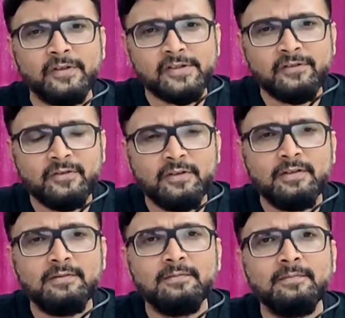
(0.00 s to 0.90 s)
First of
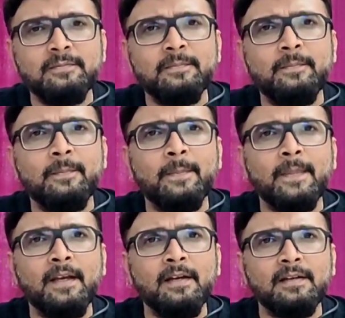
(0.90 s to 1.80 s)
all,
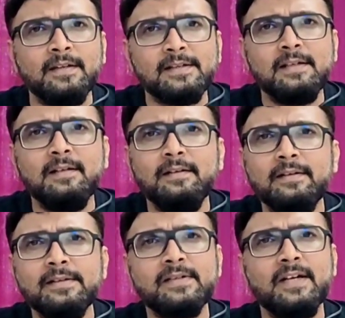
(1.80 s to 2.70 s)
this
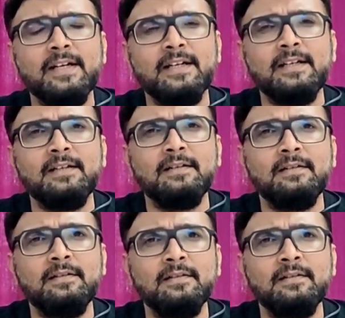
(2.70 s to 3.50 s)
Learner's Diary